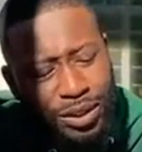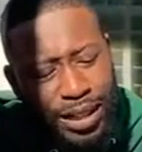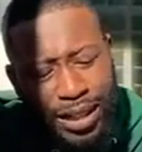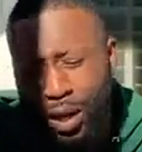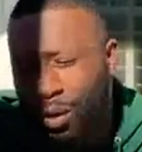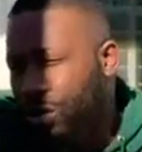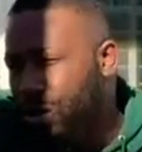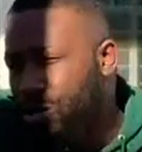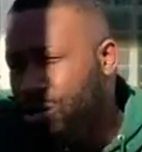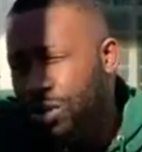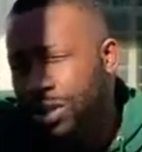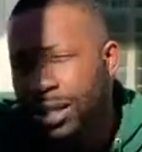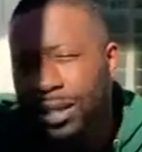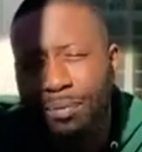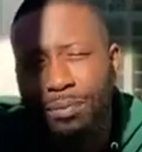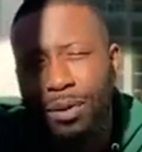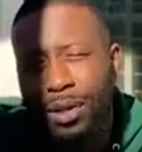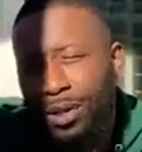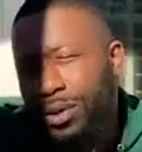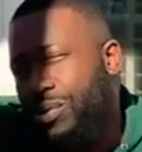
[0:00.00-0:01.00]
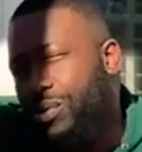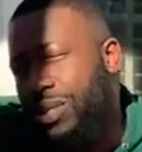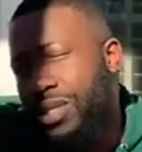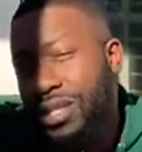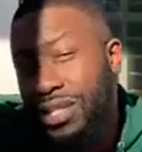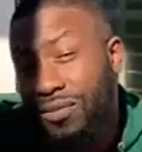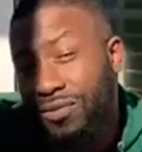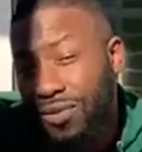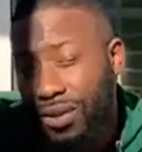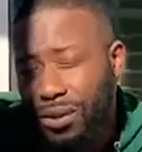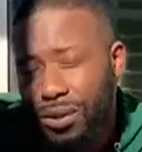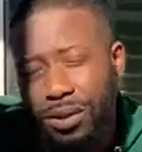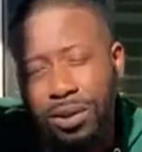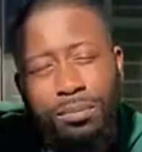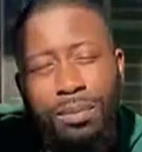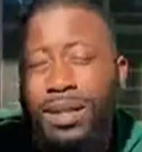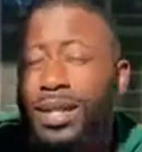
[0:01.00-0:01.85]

they don't usually produce these filtered,